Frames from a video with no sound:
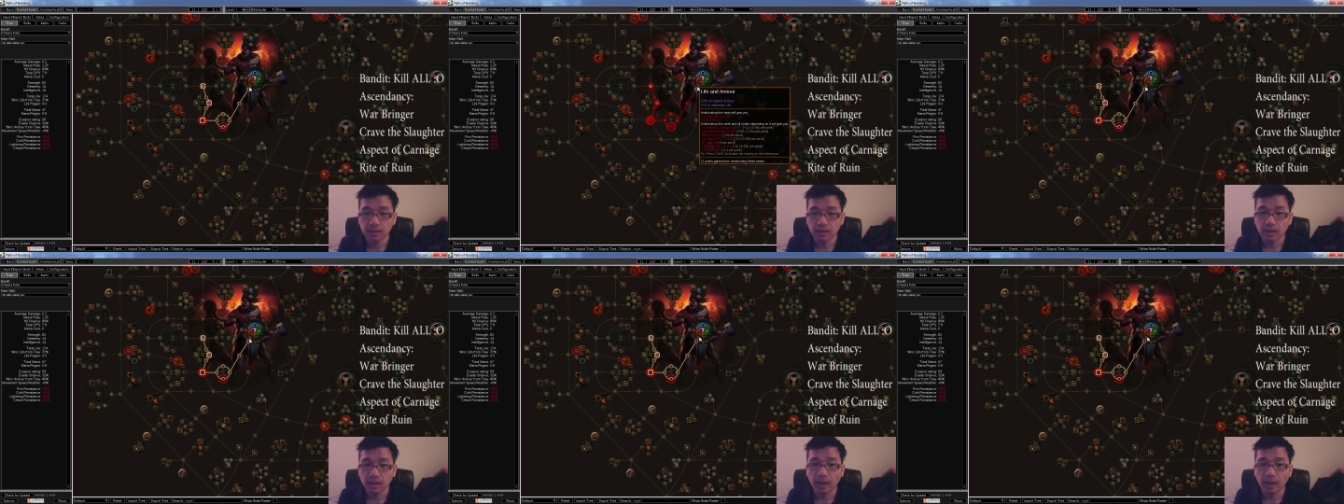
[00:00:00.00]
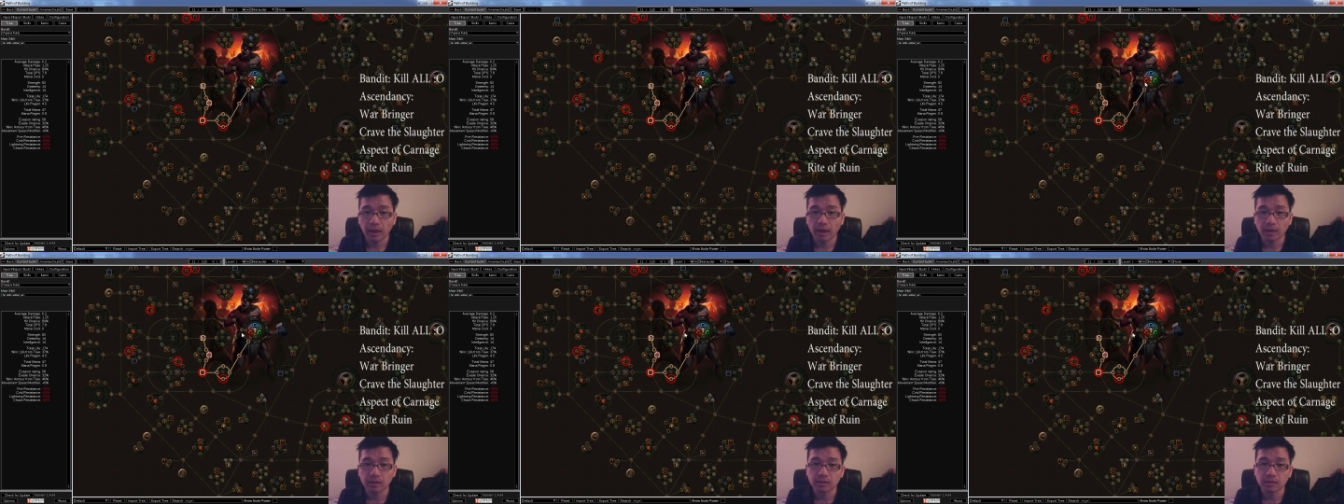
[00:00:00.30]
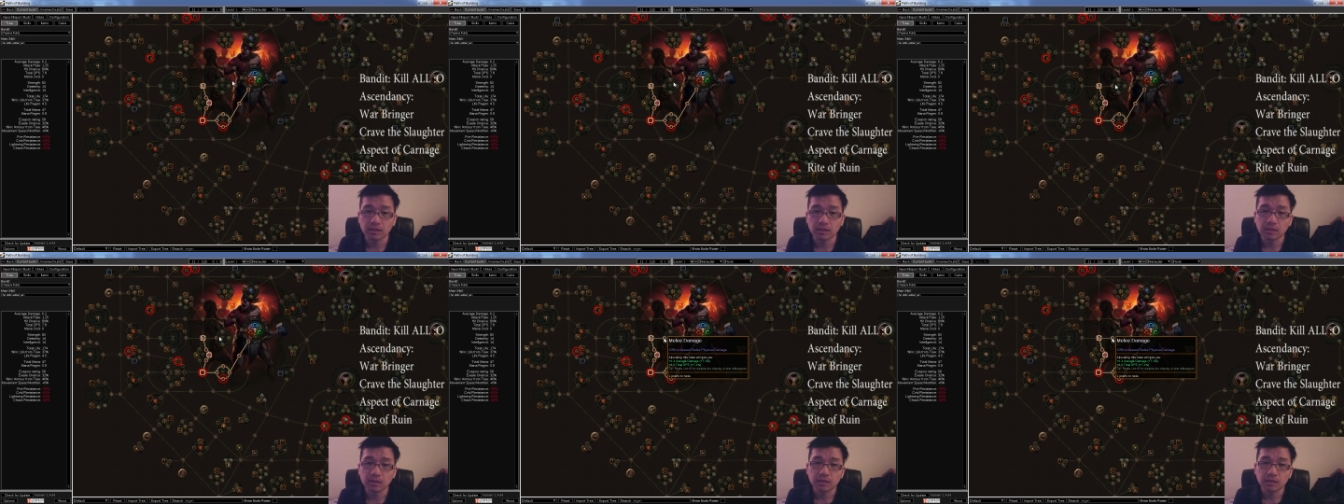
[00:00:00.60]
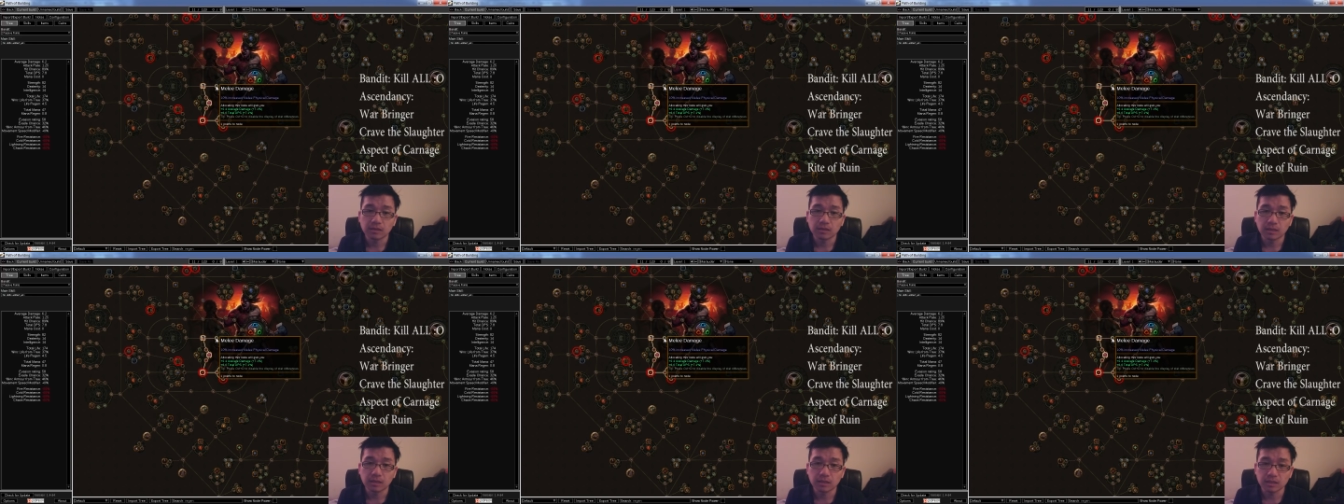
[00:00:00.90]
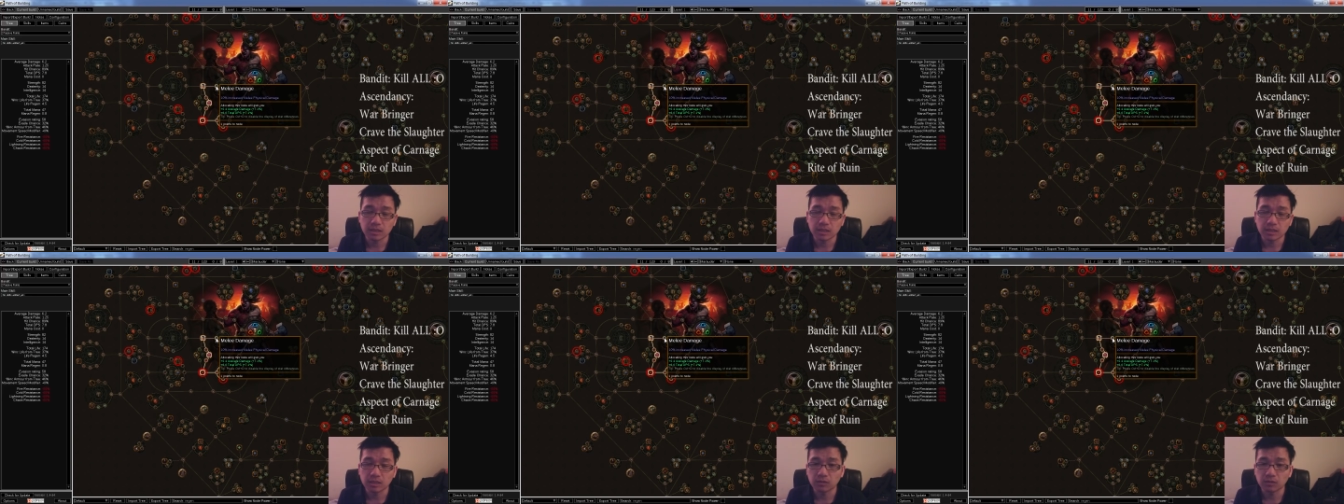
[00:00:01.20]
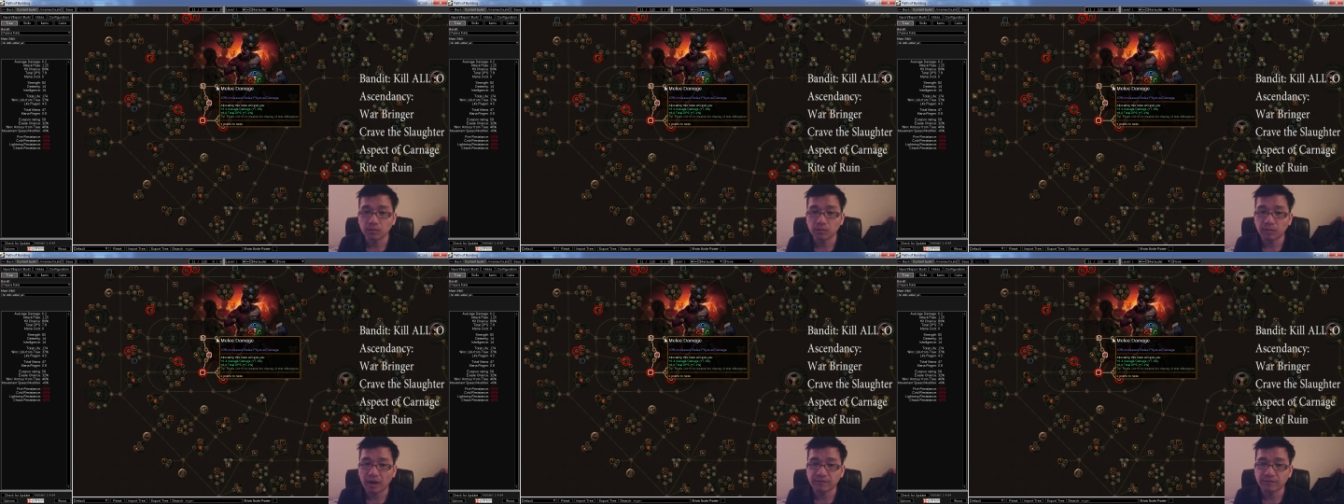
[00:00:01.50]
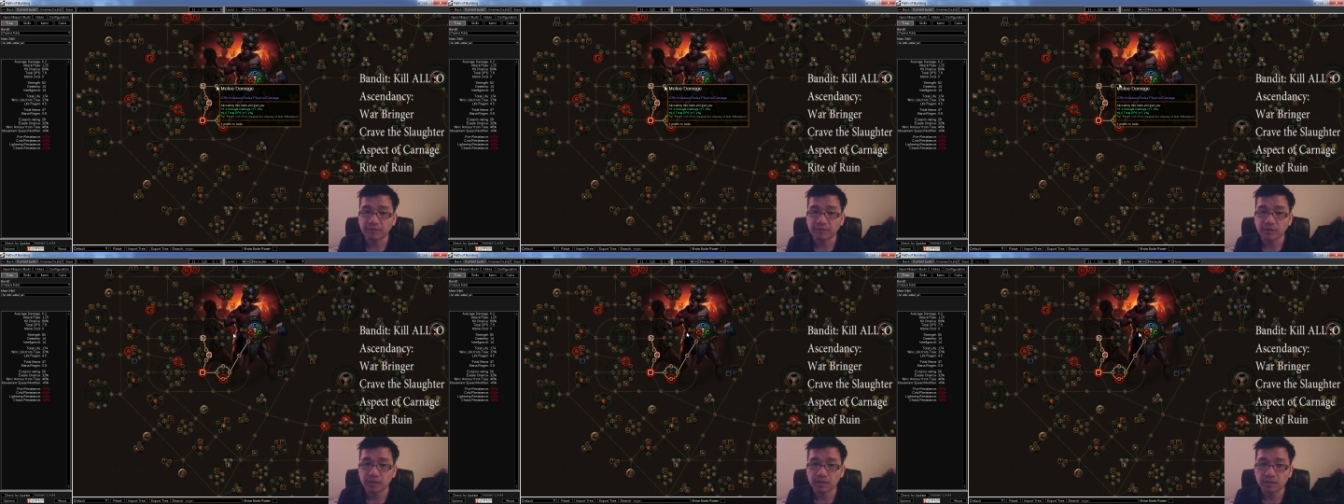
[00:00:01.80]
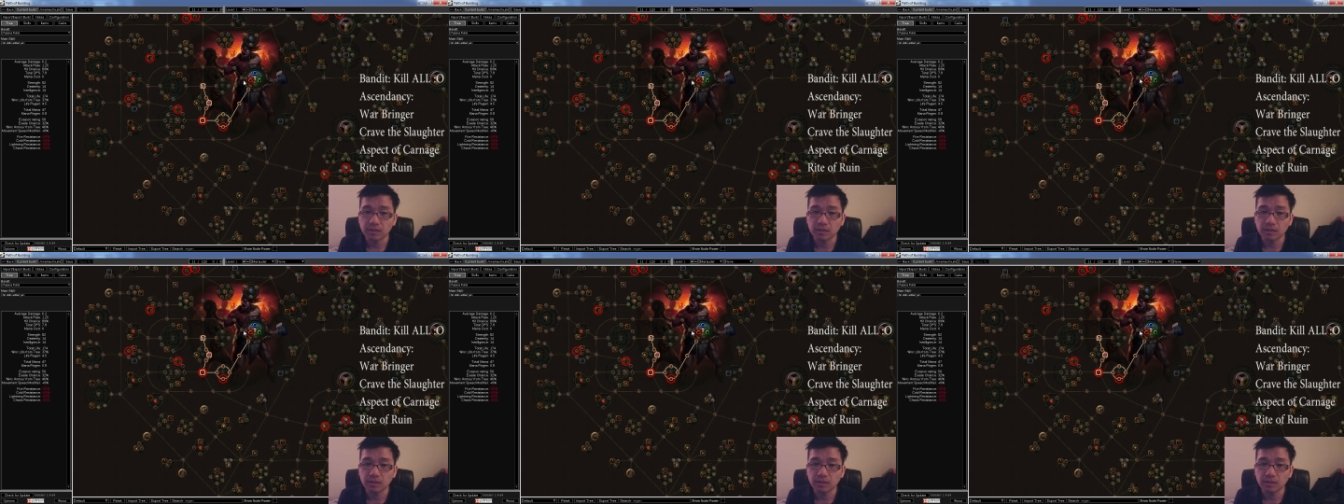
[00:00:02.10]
And instead of pathing here,